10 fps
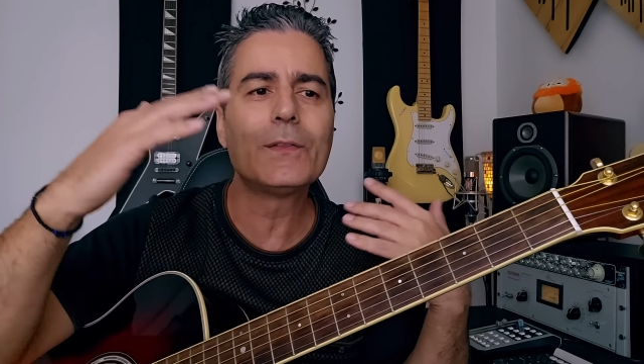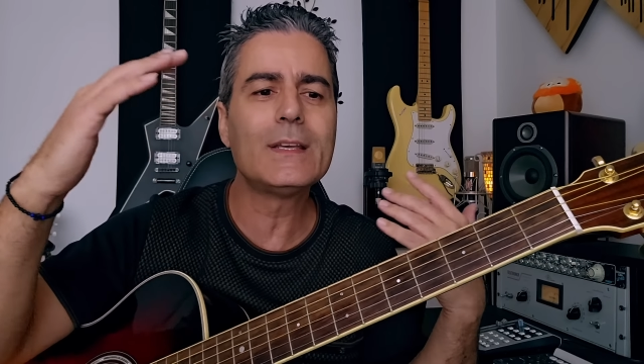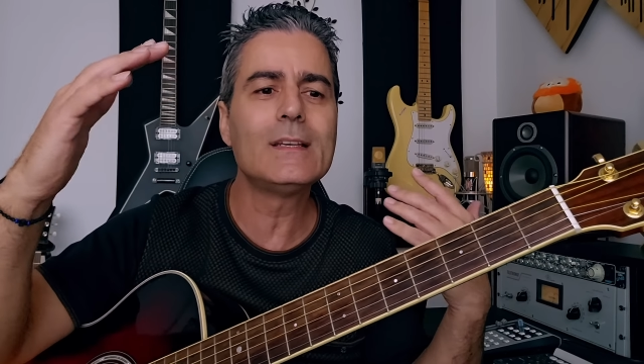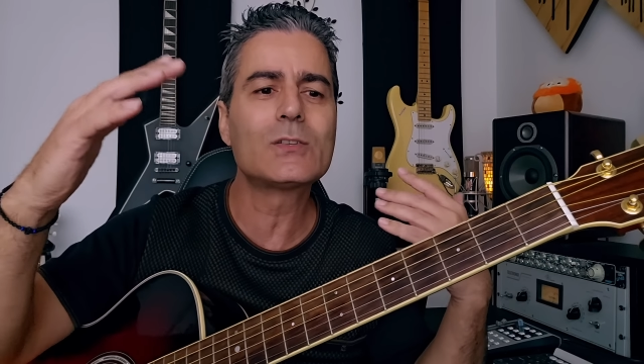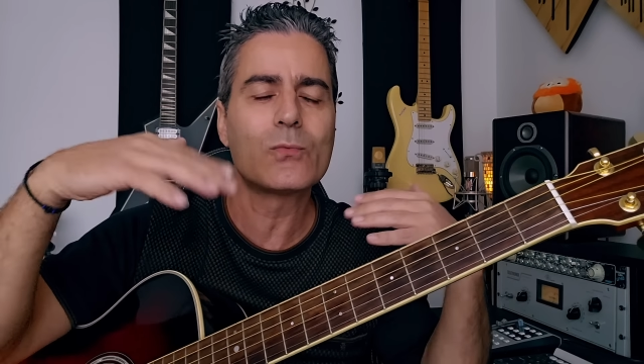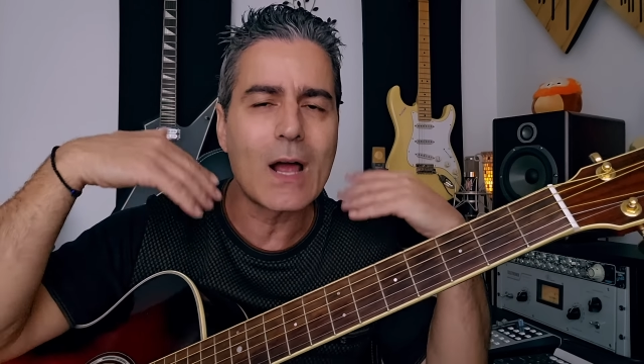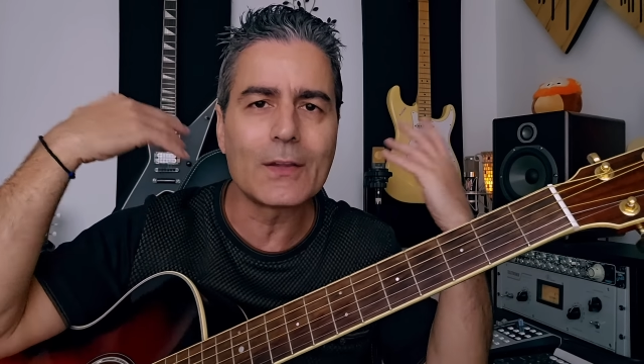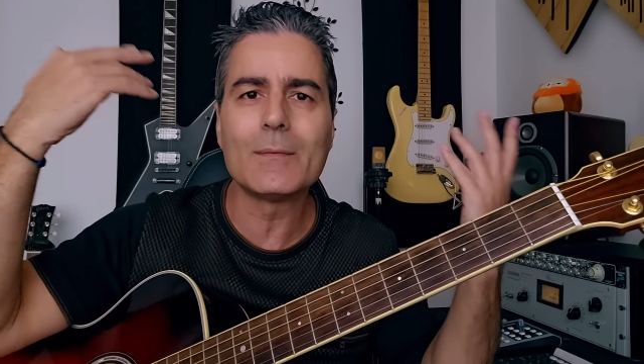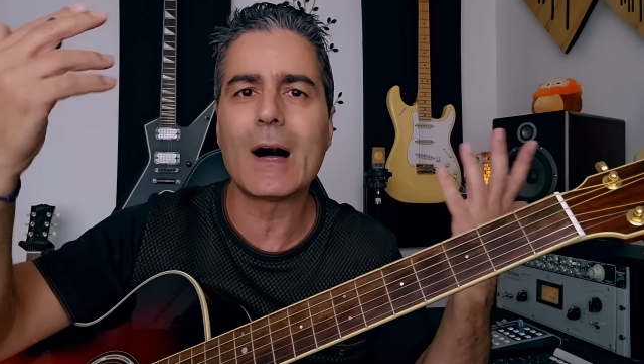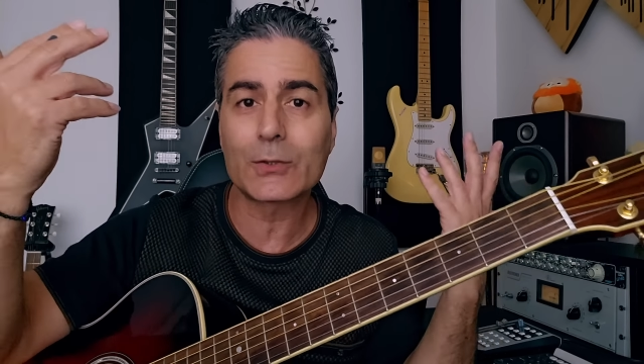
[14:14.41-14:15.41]
these
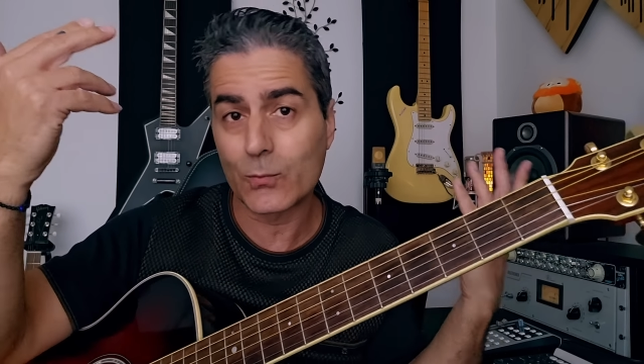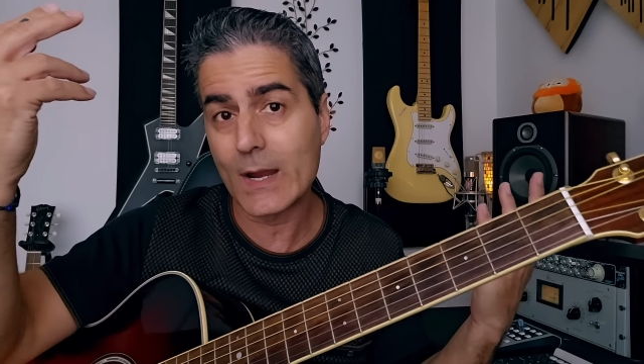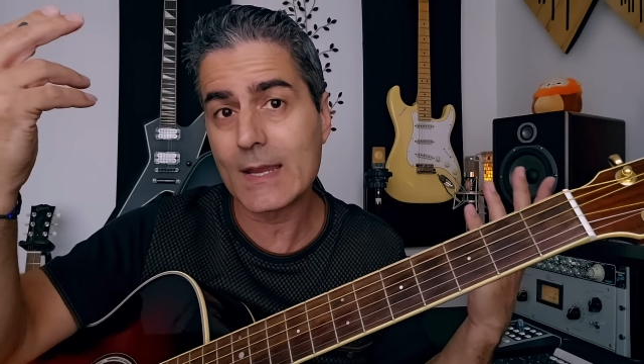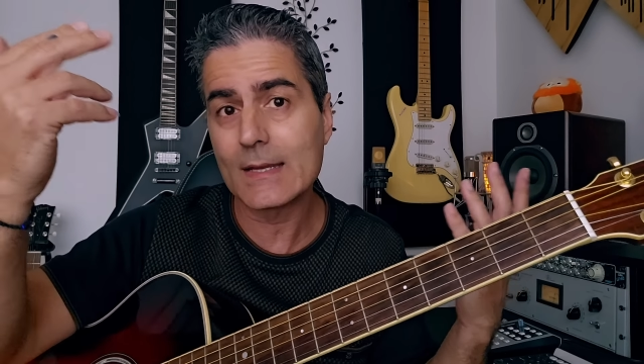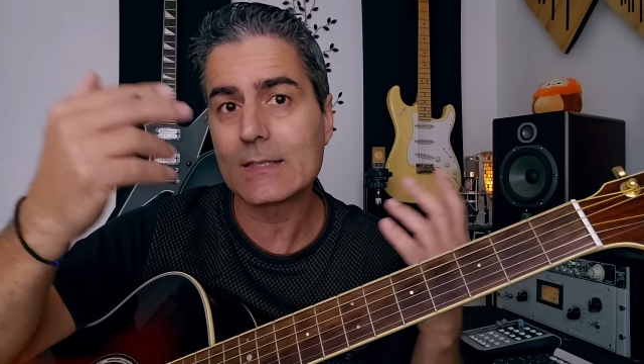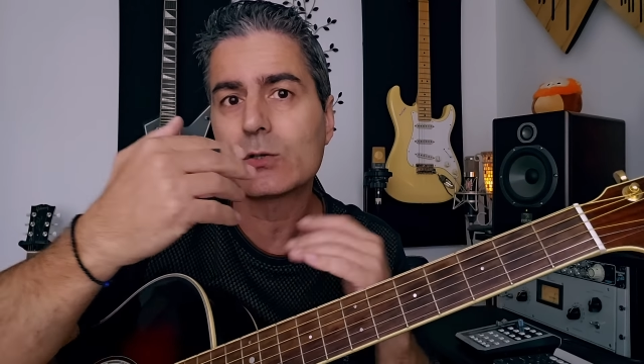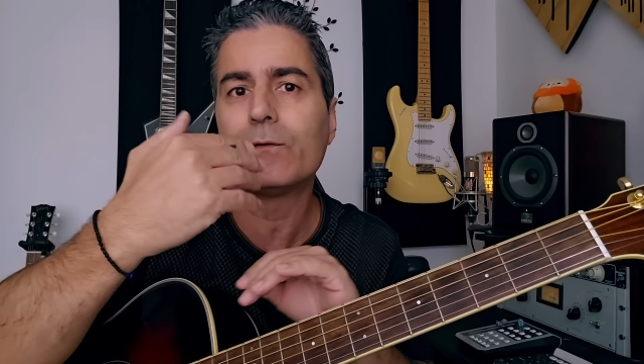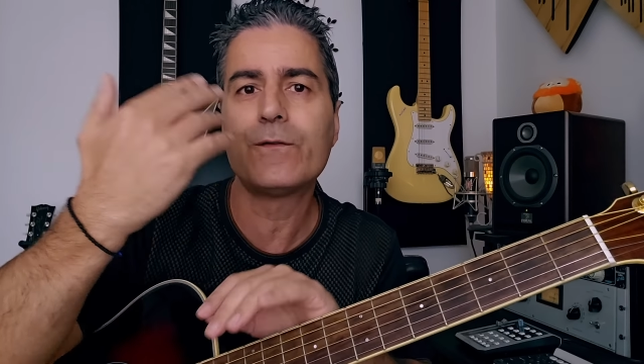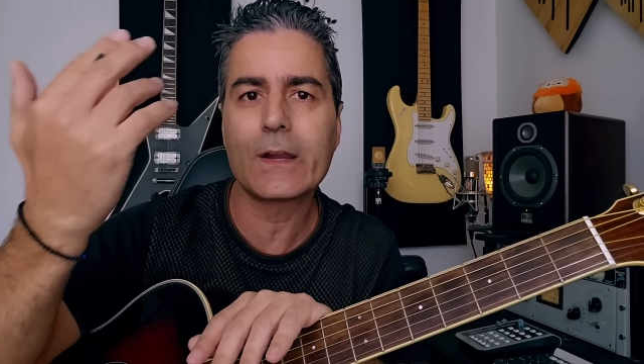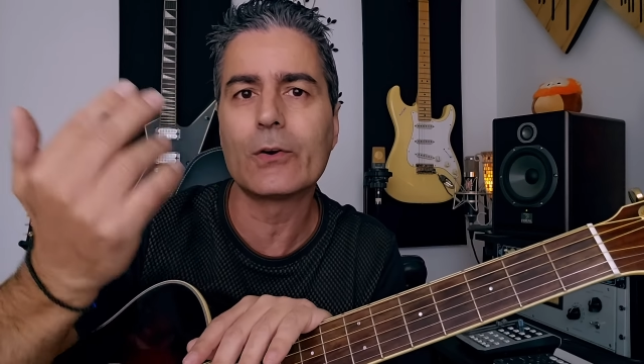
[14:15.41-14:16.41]
roundabout ways to
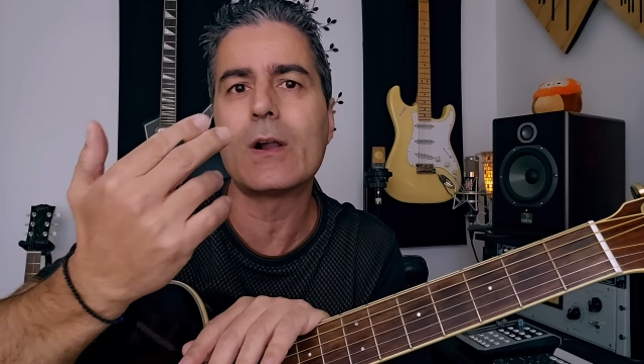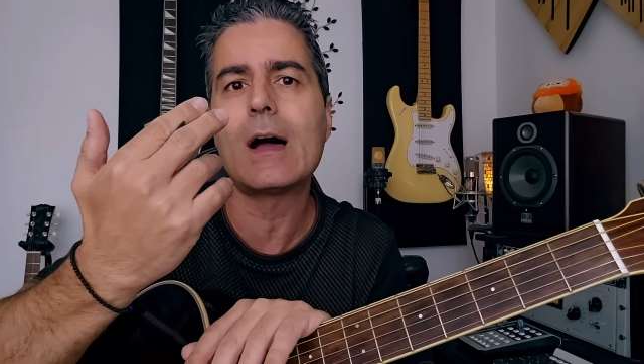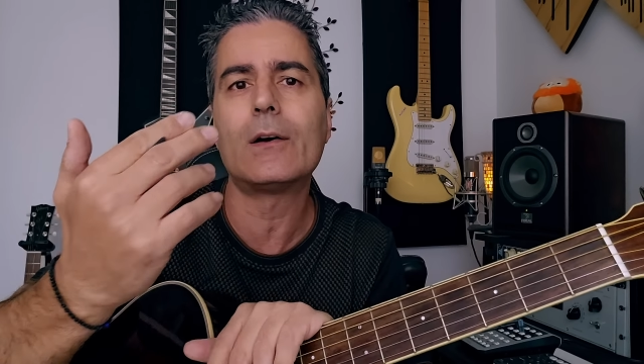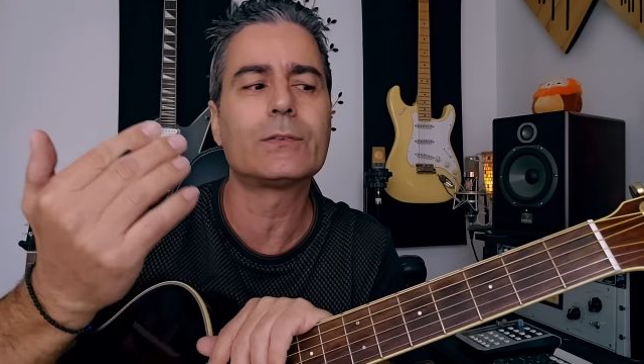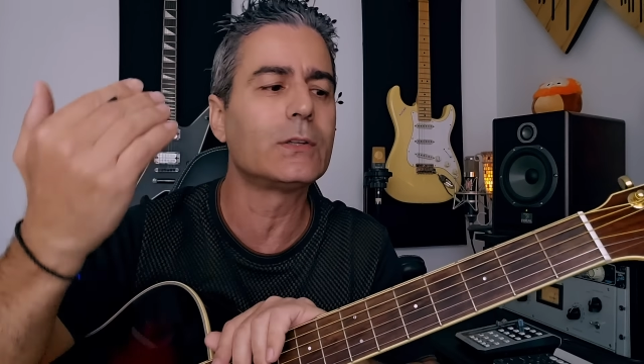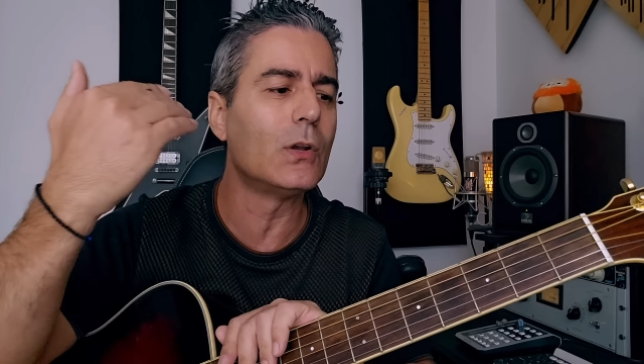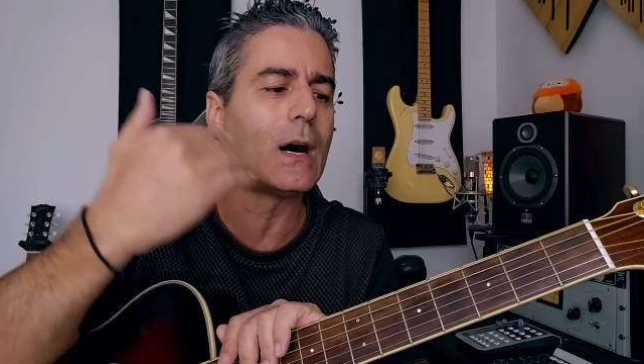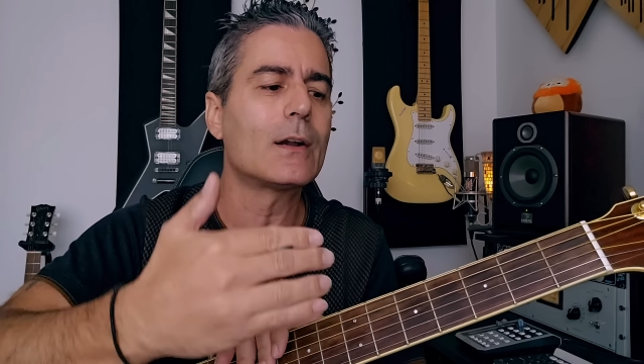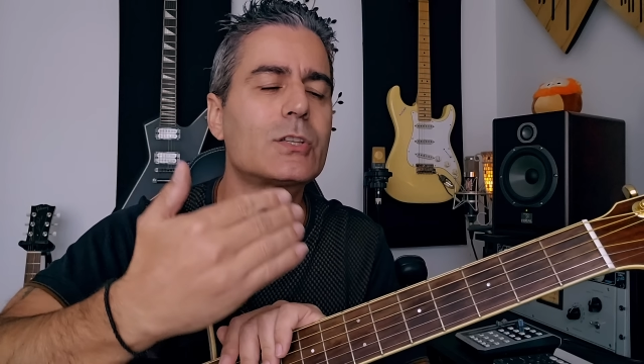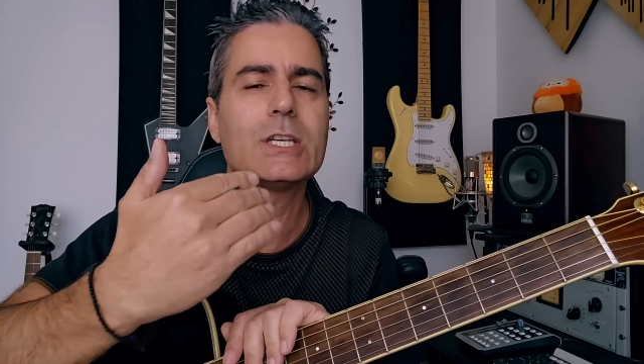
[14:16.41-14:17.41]
figure out,
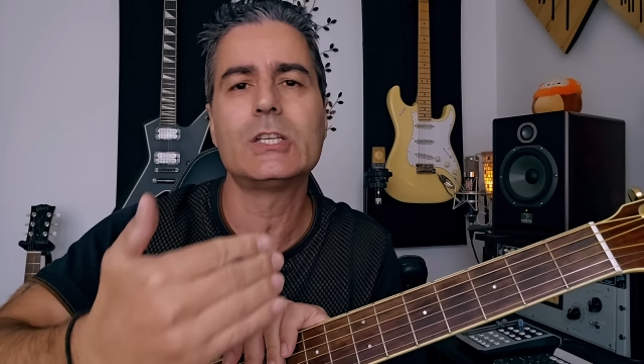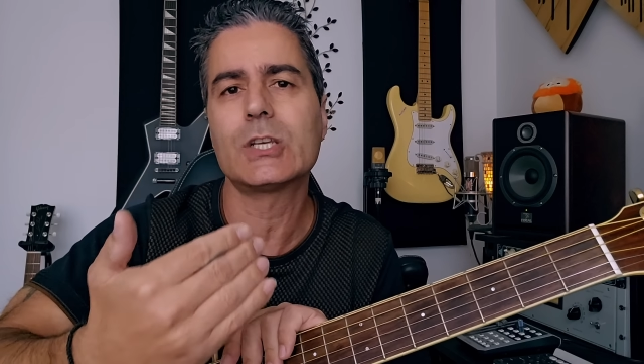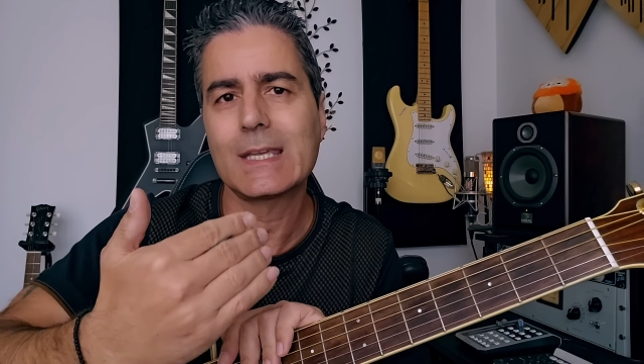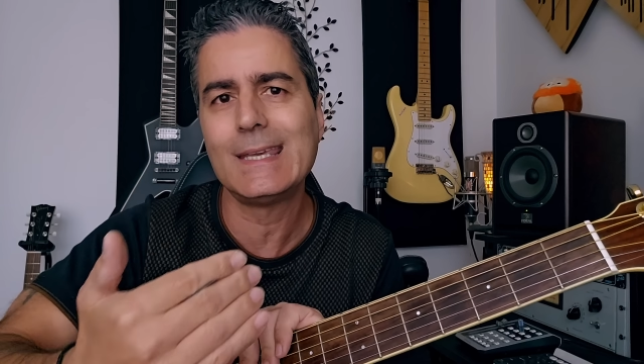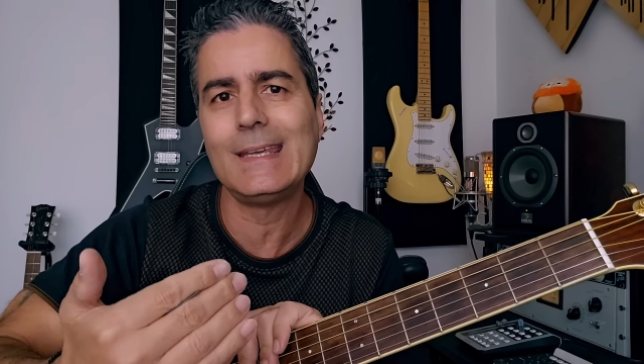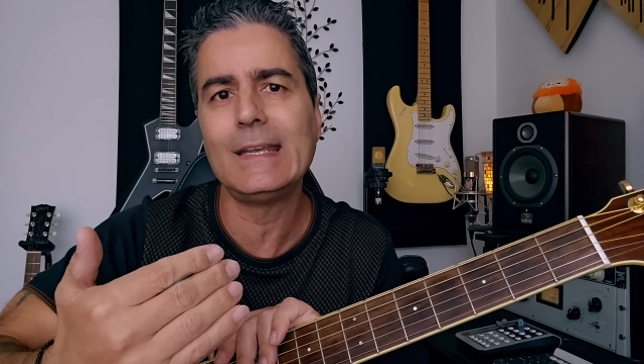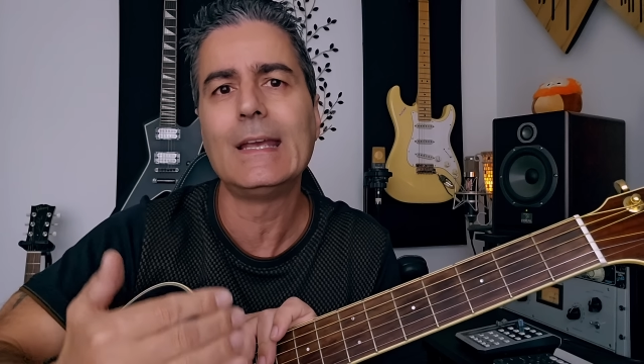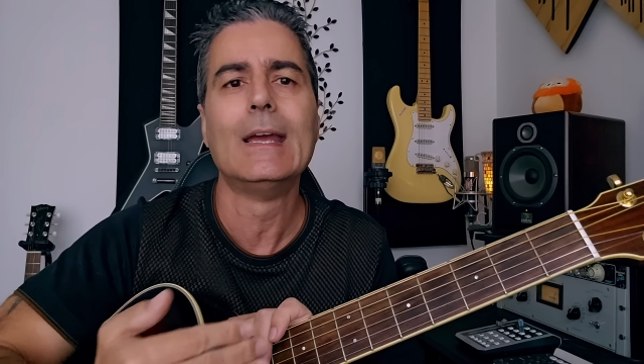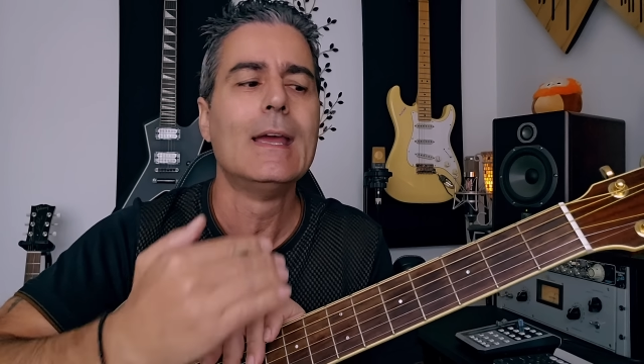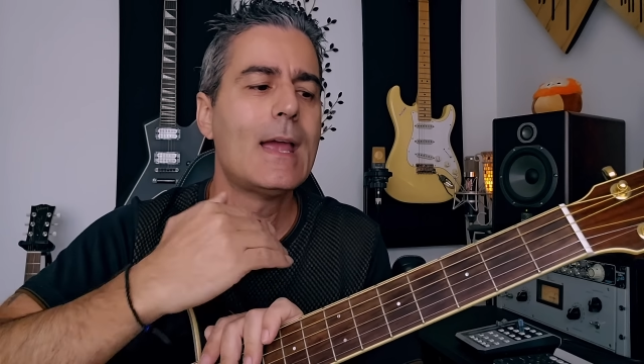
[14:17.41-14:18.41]
how to change a key.